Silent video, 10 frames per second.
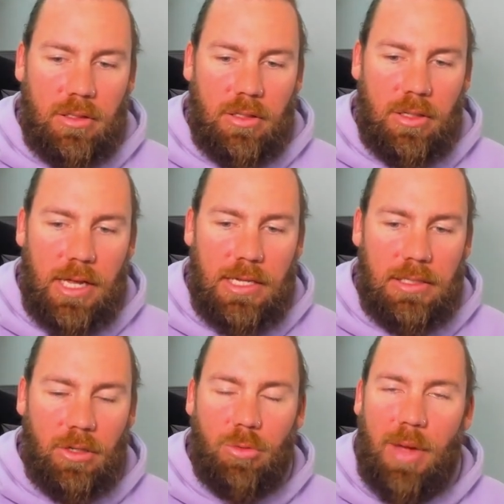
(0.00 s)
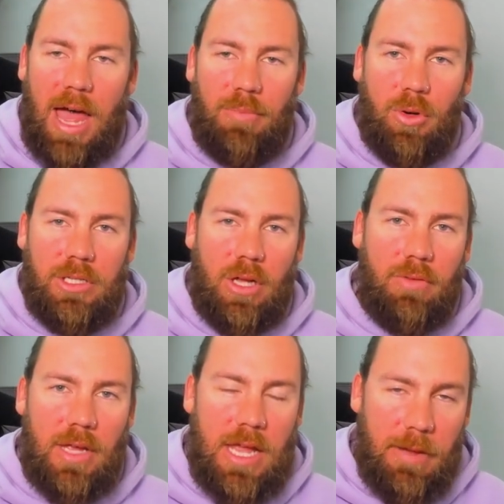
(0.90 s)
these little bad boys
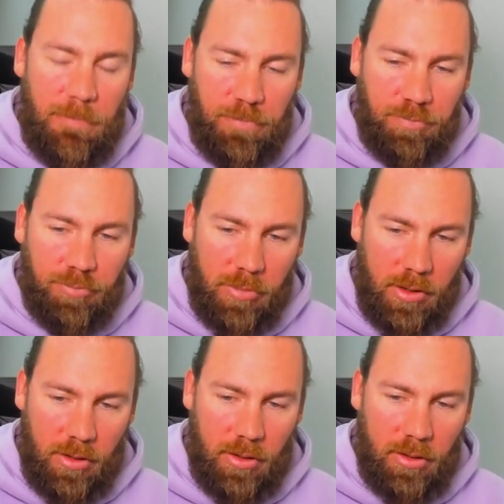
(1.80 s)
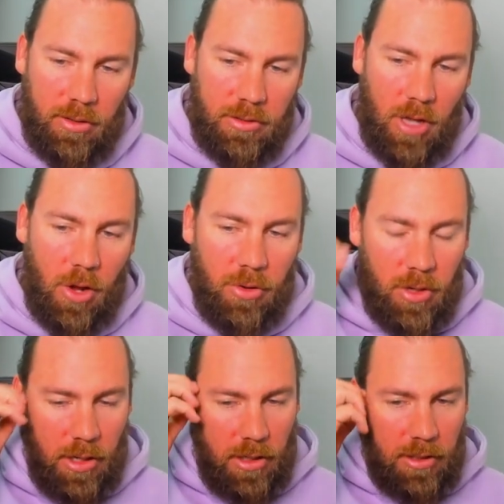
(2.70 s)
over here. So
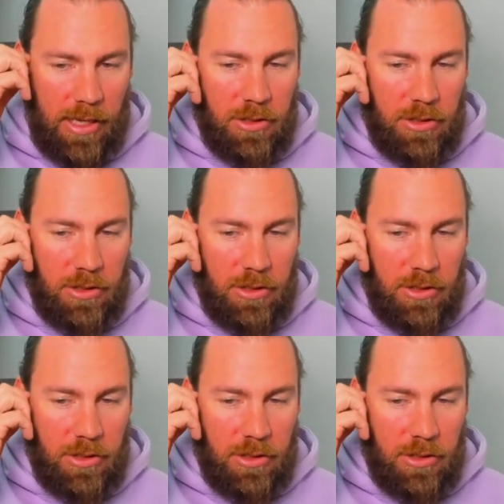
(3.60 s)
these